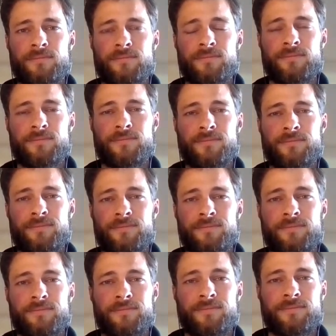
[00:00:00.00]

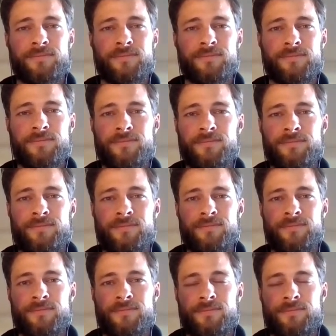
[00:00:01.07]

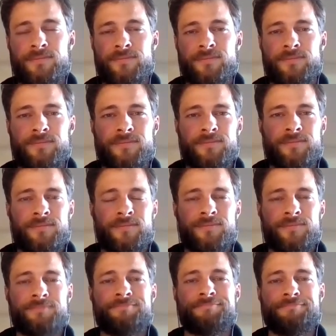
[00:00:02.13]

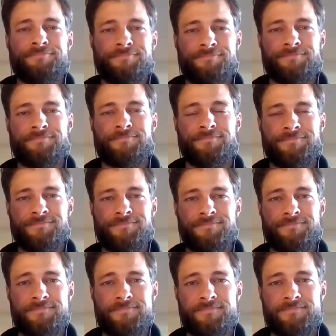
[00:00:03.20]

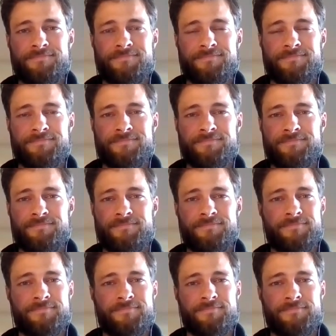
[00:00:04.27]
(not speaking)